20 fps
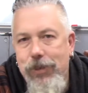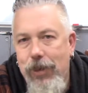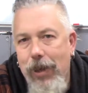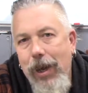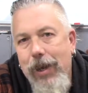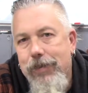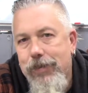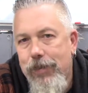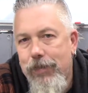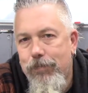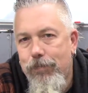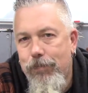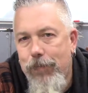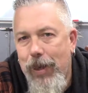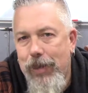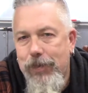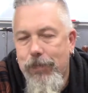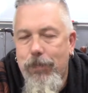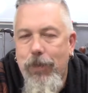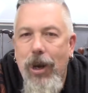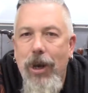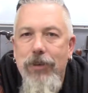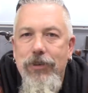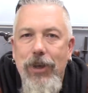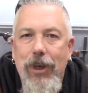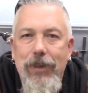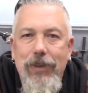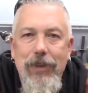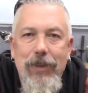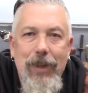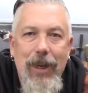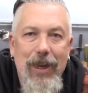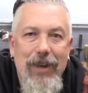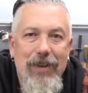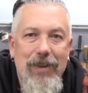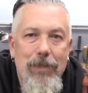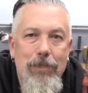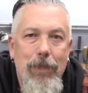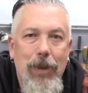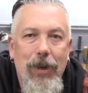as a project, and the
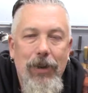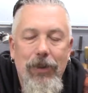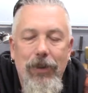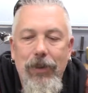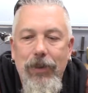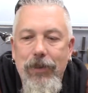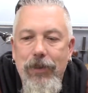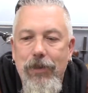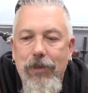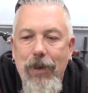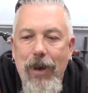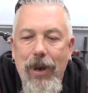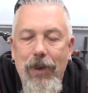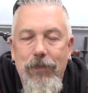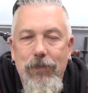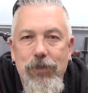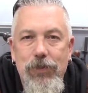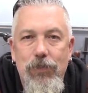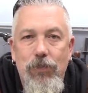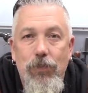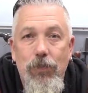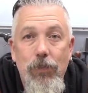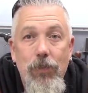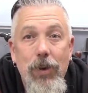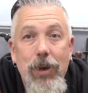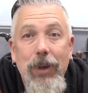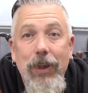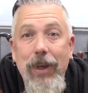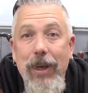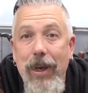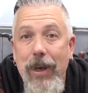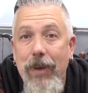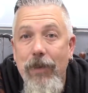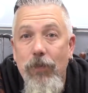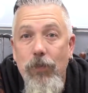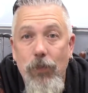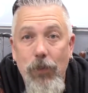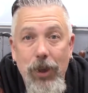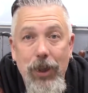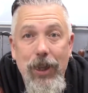end of the barrel, the crown was
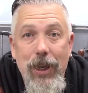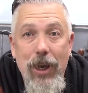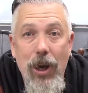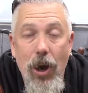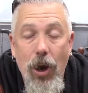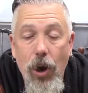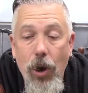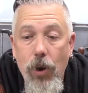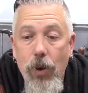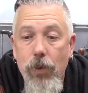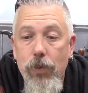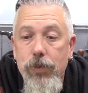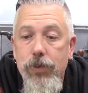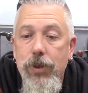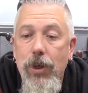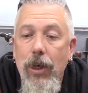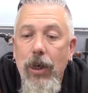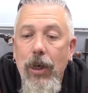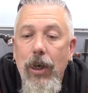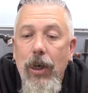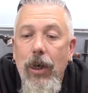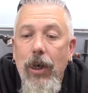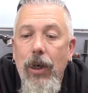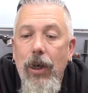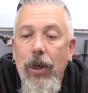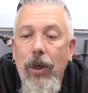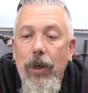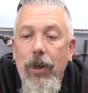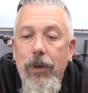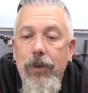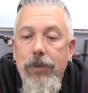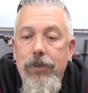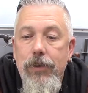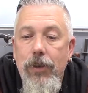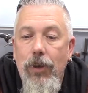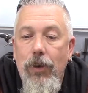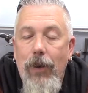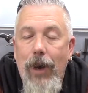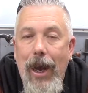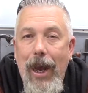really hosed,
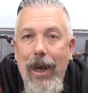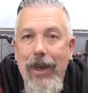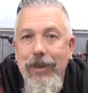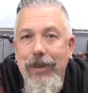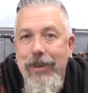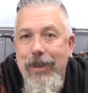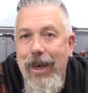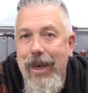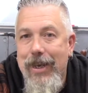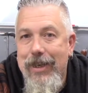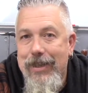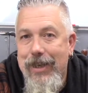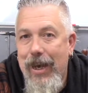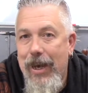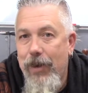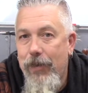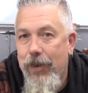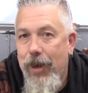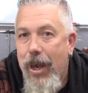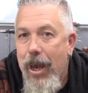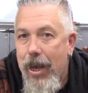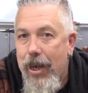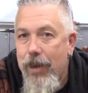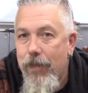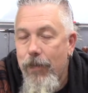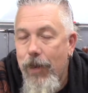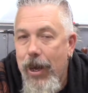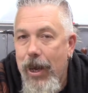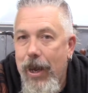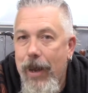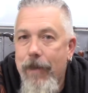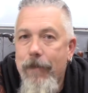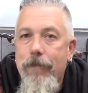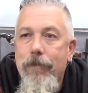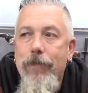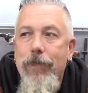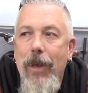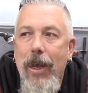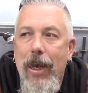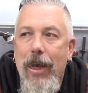so I had to take it down anyway,
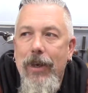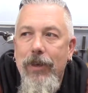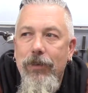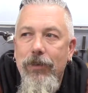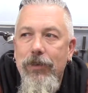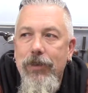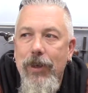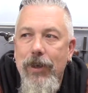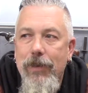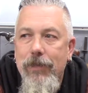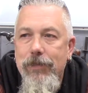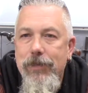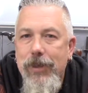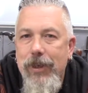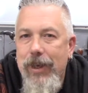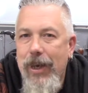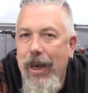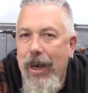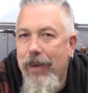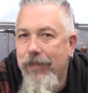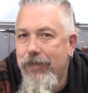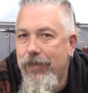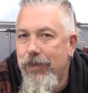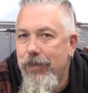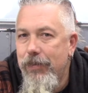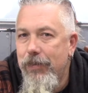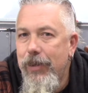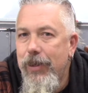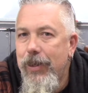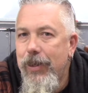and it looked like I was going to have to